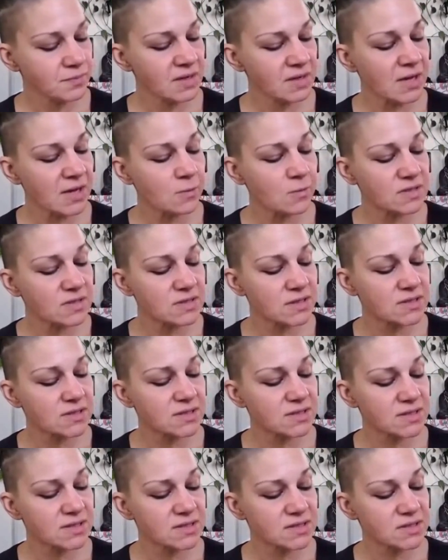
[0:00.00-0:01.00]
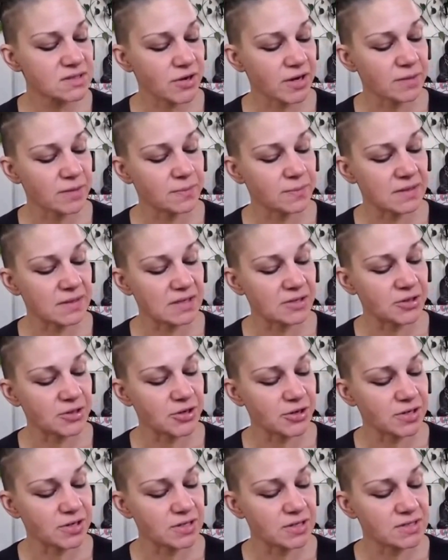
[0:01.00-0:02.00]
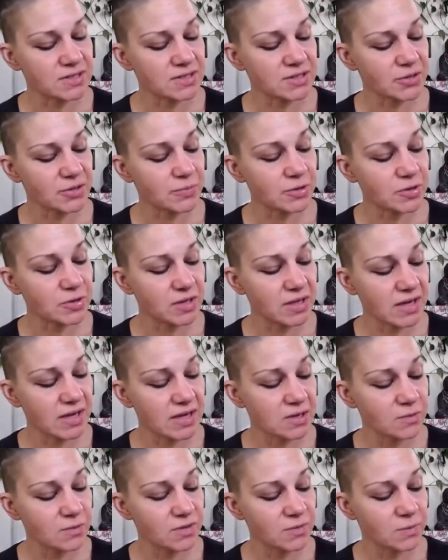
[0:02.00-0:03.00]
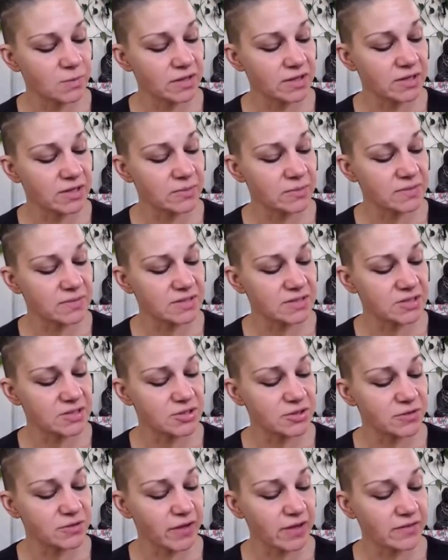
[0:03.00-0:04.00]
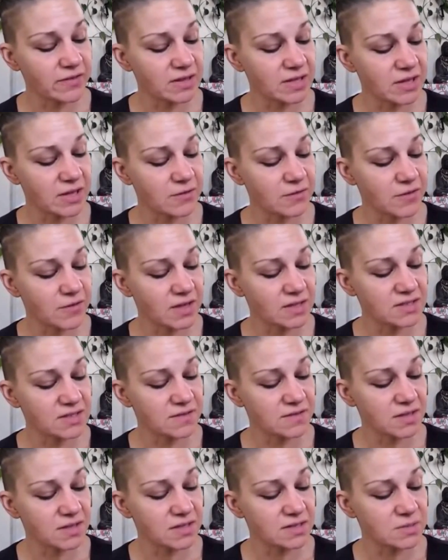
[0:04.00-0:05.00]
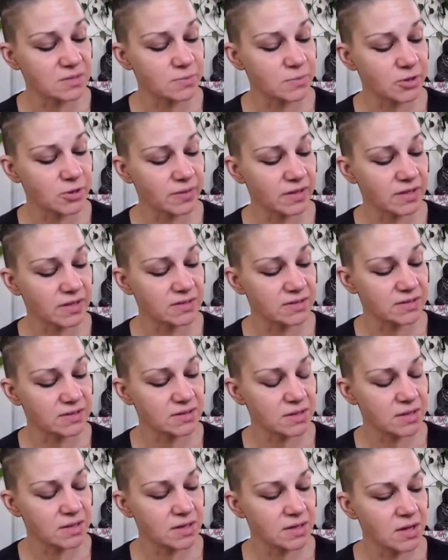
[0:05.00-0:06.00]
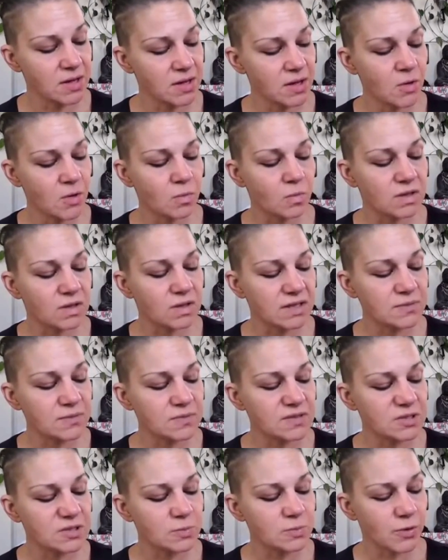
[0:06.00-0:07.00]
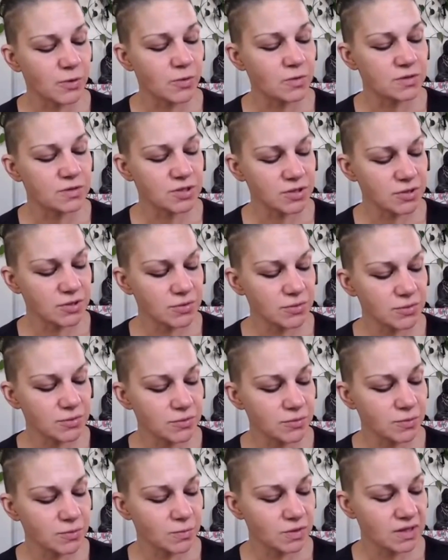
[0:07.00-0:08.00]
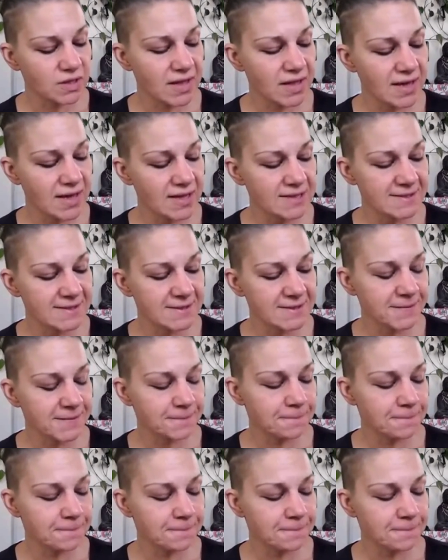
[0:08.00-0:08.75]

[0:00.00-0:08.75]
I went on to describe meeting Curtis, communicating with Williams, and surviving the effects of the experiment. "Williams spoke to you?" Will asked.